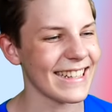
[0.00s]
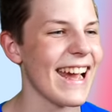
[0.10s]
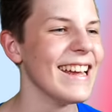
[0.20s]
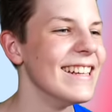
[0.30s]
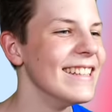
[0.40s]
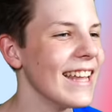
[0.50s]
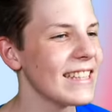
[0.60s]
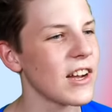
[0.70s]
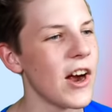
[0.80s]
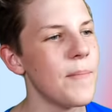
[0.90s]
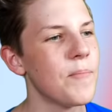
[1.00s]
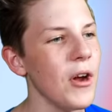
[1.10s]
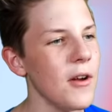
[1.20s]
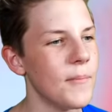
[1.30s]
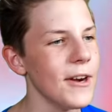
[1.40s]
okay, let's go.
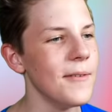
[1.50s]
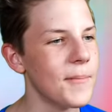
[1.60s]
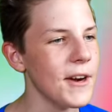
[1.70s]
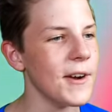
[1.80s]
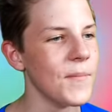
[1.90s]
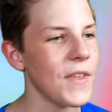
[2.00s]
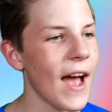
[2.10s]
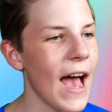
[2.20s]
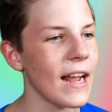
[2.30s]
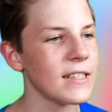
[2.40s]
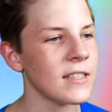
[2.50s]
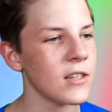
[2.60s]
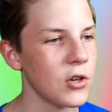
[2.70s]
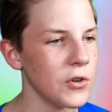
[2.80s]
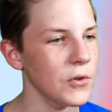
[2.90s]
Boom, boom, boom. And
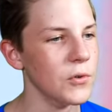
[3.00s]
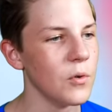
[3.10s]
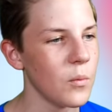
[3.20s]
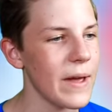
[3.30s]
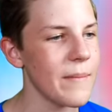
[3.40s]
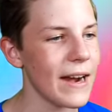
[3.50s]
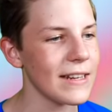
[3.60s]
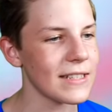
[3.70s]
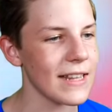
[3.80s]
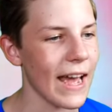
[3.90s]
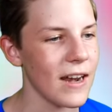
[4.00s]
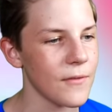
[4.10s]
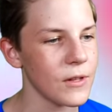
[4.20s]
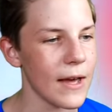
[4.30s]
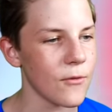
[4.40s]
cool. We made it to the end
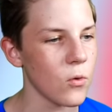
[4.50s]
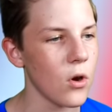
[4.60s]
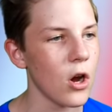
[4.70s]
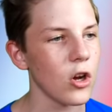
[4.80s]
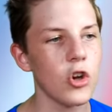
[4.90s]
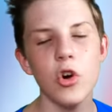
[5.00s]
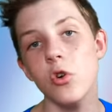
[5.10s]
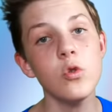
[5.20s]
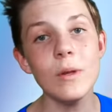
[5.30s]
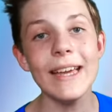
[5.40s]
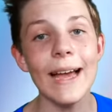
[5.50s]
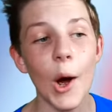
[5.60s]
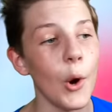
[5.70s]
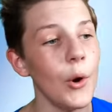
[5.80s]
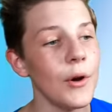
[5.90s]
of the level.
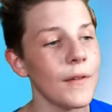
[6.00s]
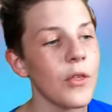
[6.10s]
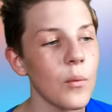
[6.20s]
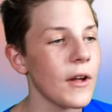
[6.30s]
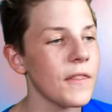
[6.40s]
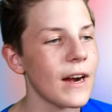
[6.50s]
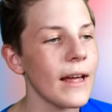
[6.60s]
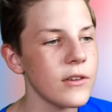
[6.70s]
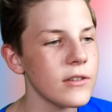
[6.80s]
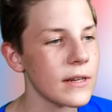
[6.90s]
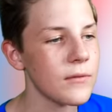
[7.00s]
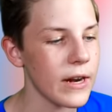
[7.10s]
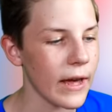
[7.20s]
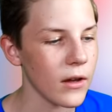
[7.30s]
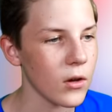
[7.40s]
Coolio the word that I use
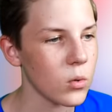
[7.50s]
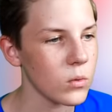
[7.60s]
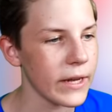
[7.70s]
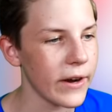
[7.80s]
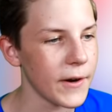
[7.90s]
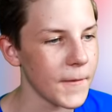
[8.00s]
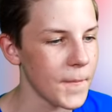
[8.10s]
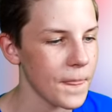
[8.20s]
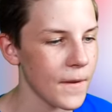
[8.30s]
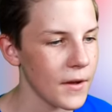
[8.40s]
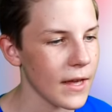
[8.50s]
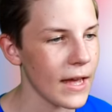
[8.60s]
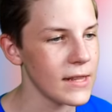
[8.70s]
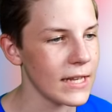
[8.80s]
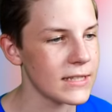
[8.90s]
every day, coolio.
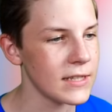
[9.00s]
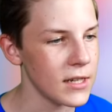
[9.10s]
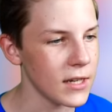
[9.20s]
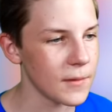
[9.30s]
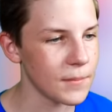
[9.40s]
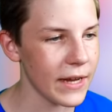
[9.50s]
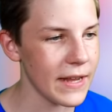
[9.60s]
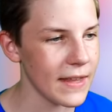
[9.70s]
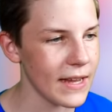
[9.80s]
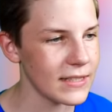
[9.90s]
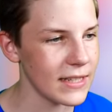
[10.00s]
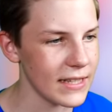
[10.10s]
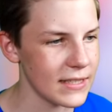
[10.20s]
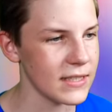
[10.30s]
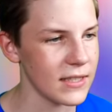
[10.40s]
Okay, let's complete this.
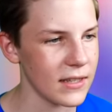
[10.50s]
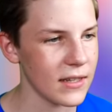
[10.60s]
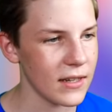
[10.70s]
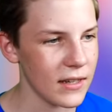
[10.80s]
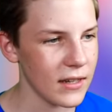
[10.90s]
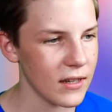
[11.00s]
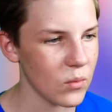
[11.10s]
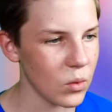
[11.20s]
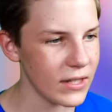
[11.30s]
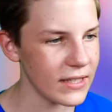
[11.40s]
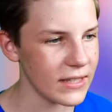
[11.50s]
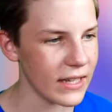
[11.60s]
Is it... What is